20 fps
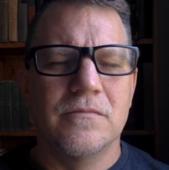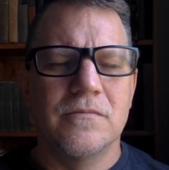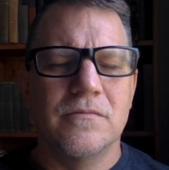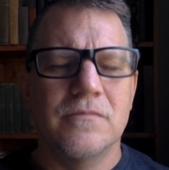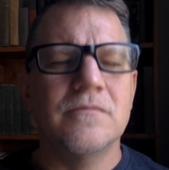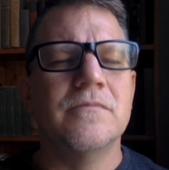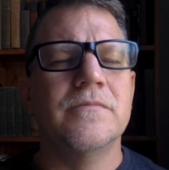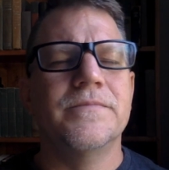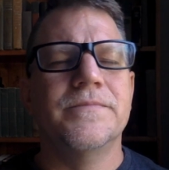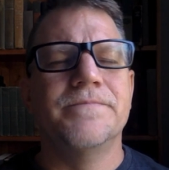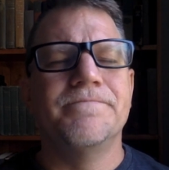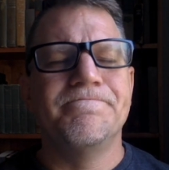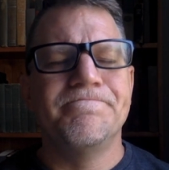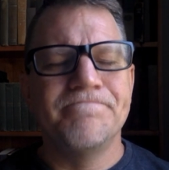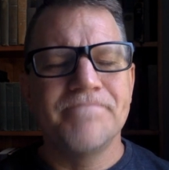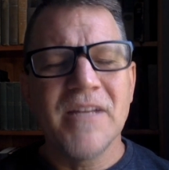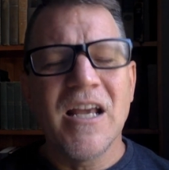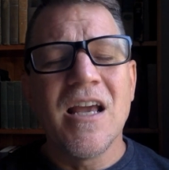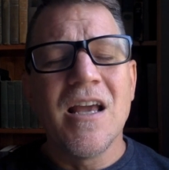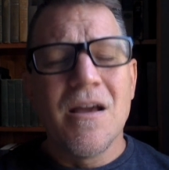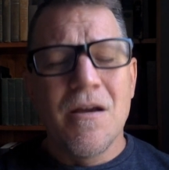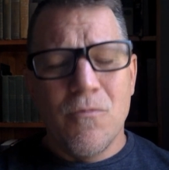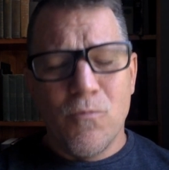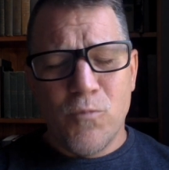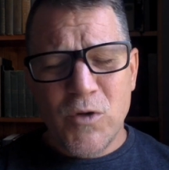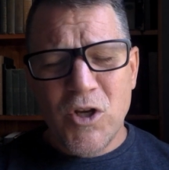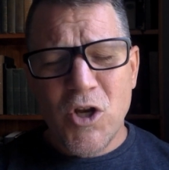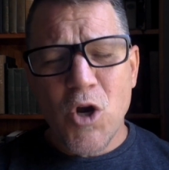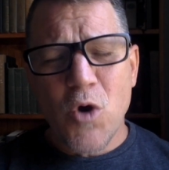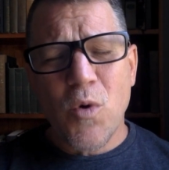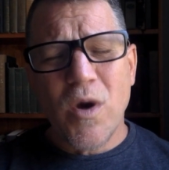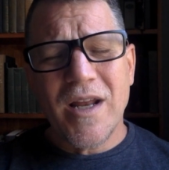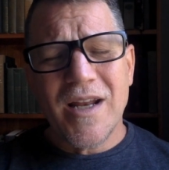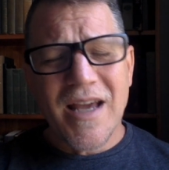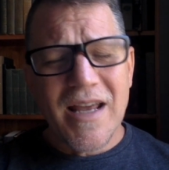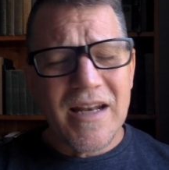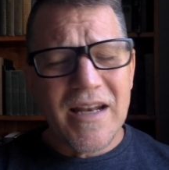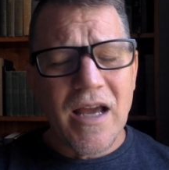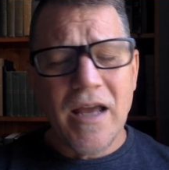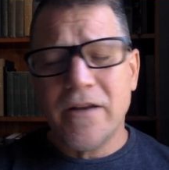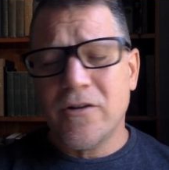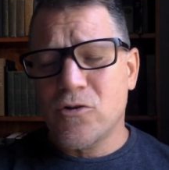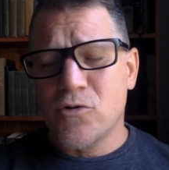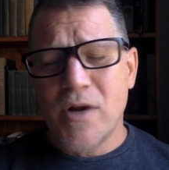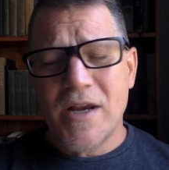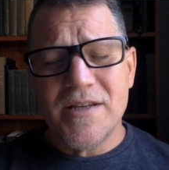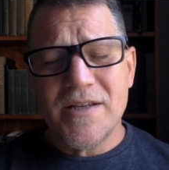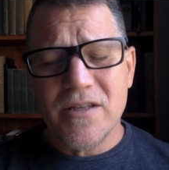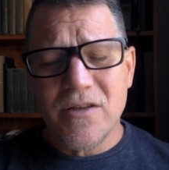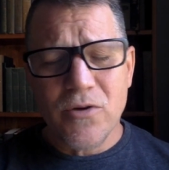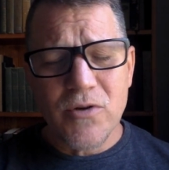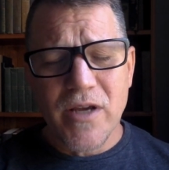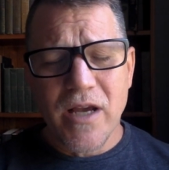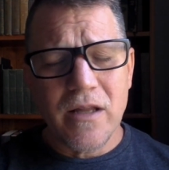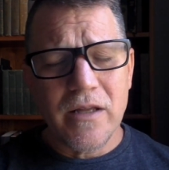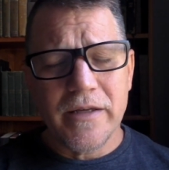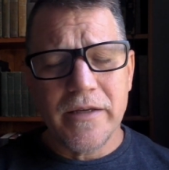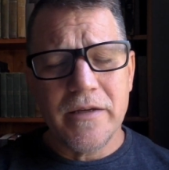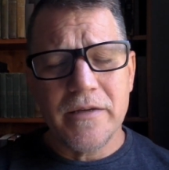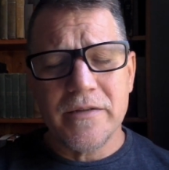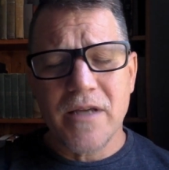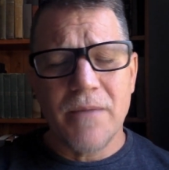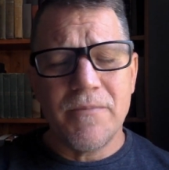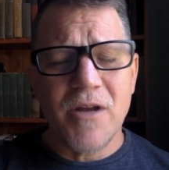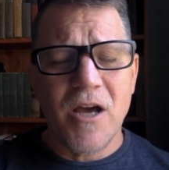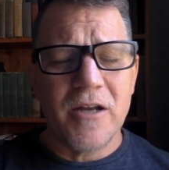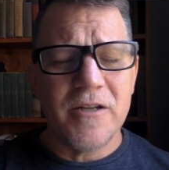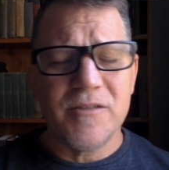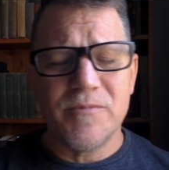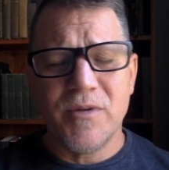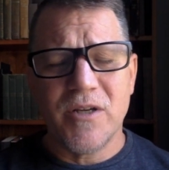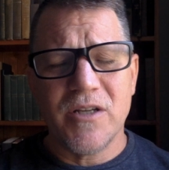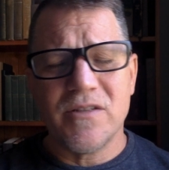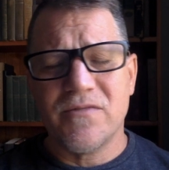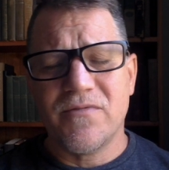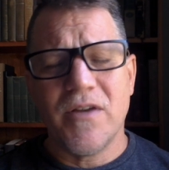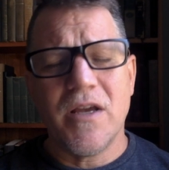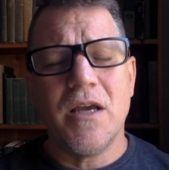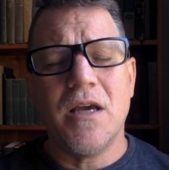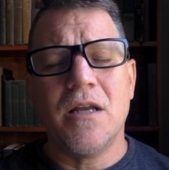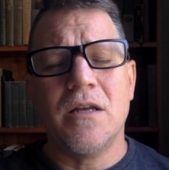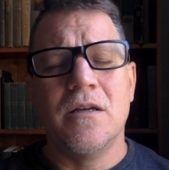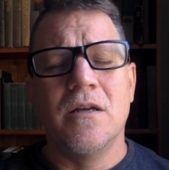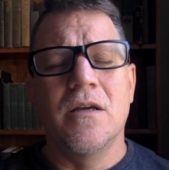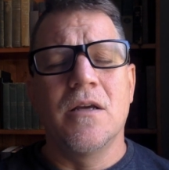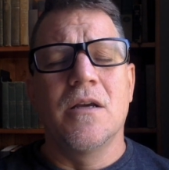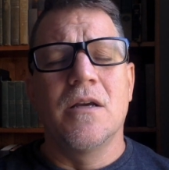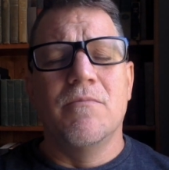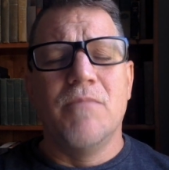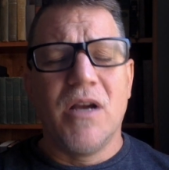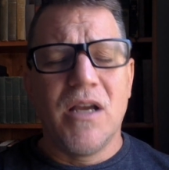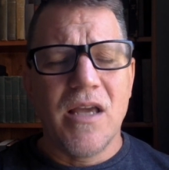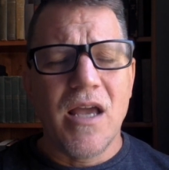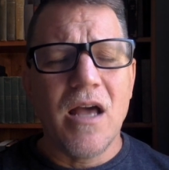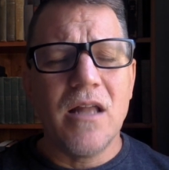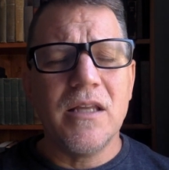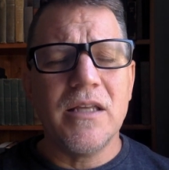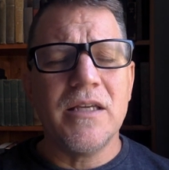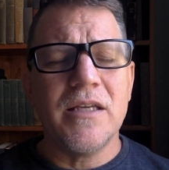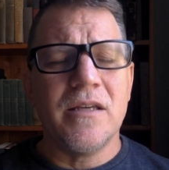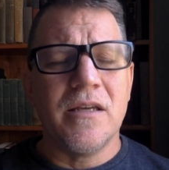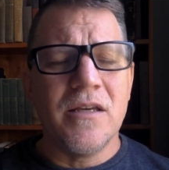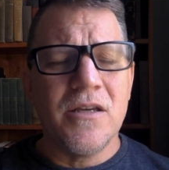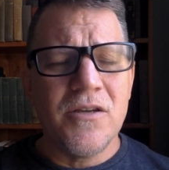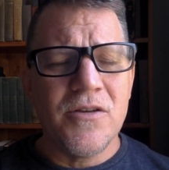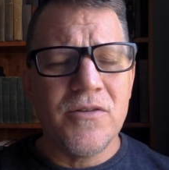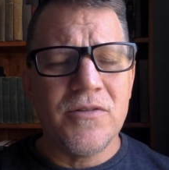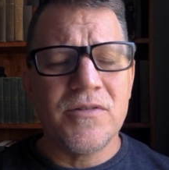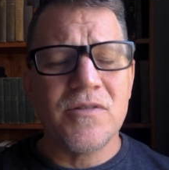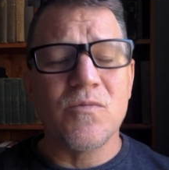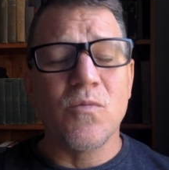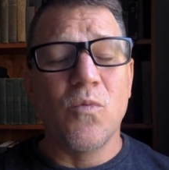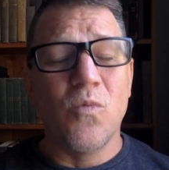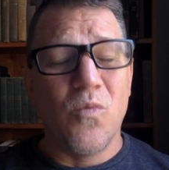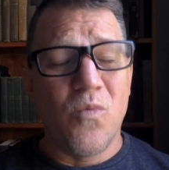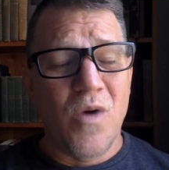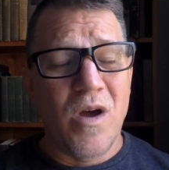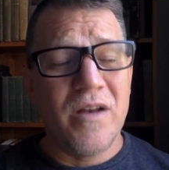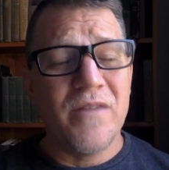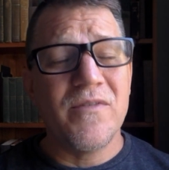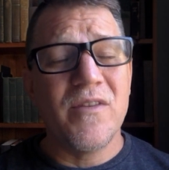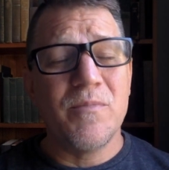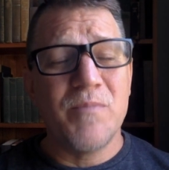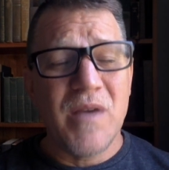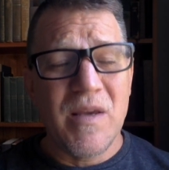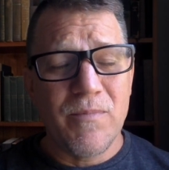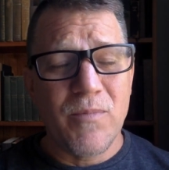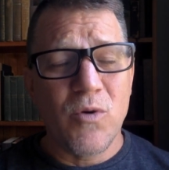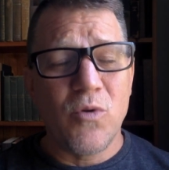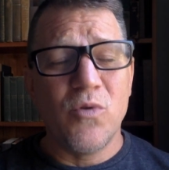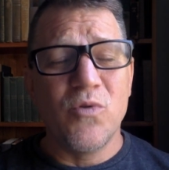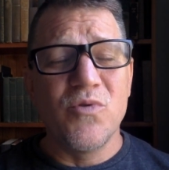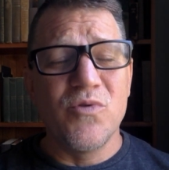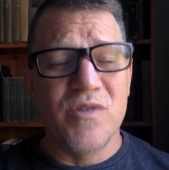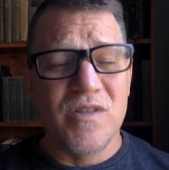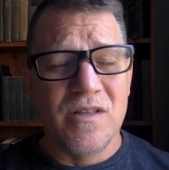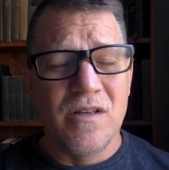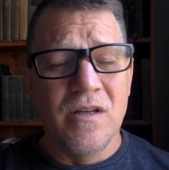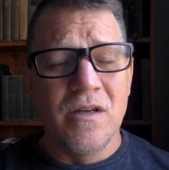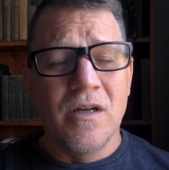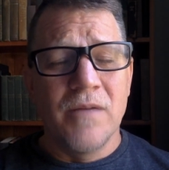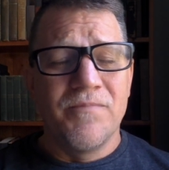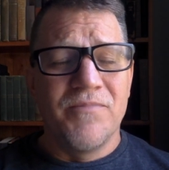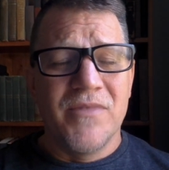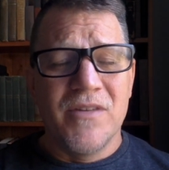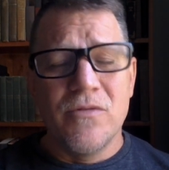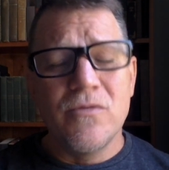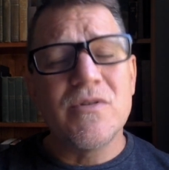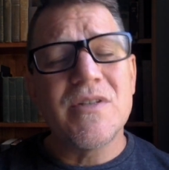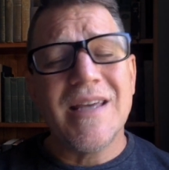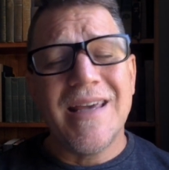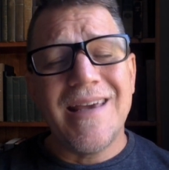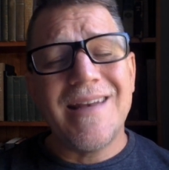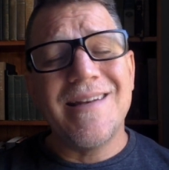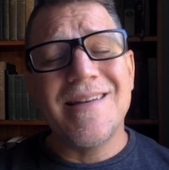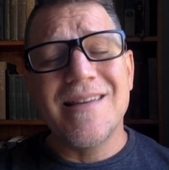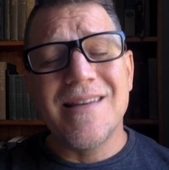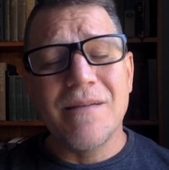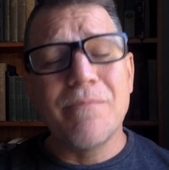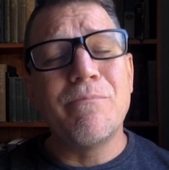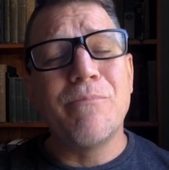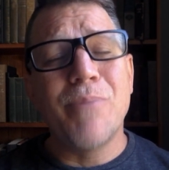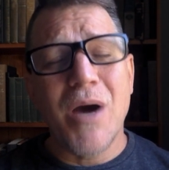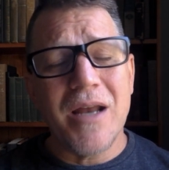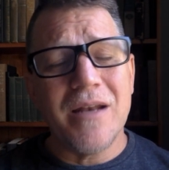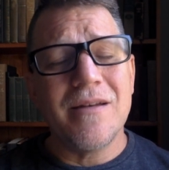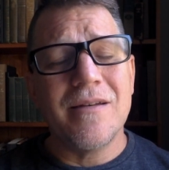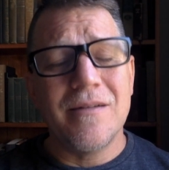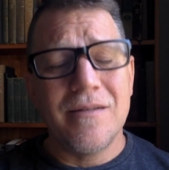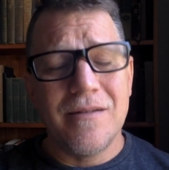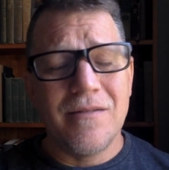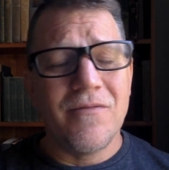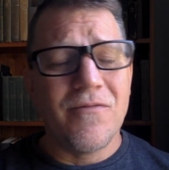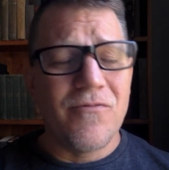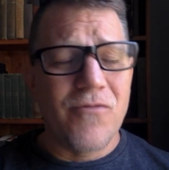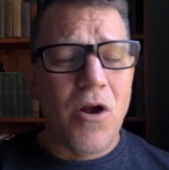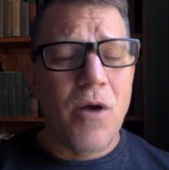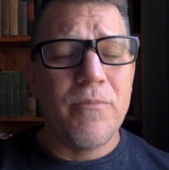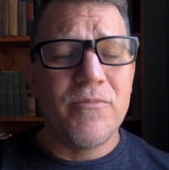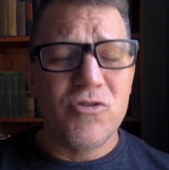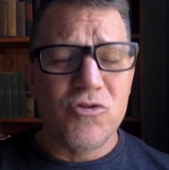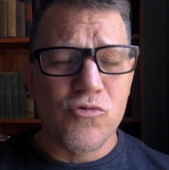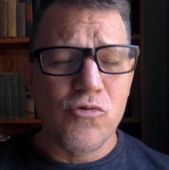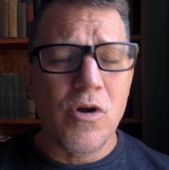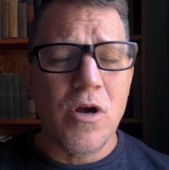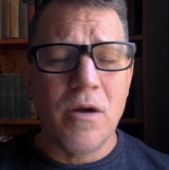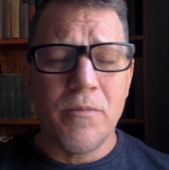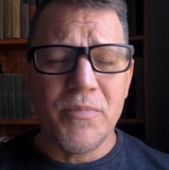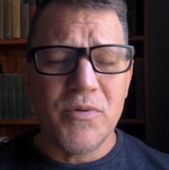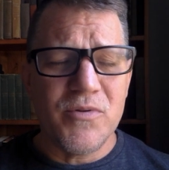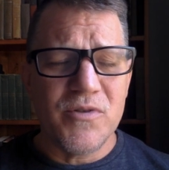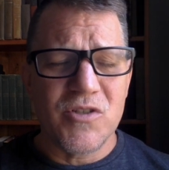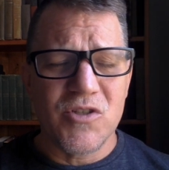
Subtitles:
Mm-hmm. You know what? I crazy though Kelly is, I'm not his biggest fan. But Kelly is one of the people who's hidden the button from Trump,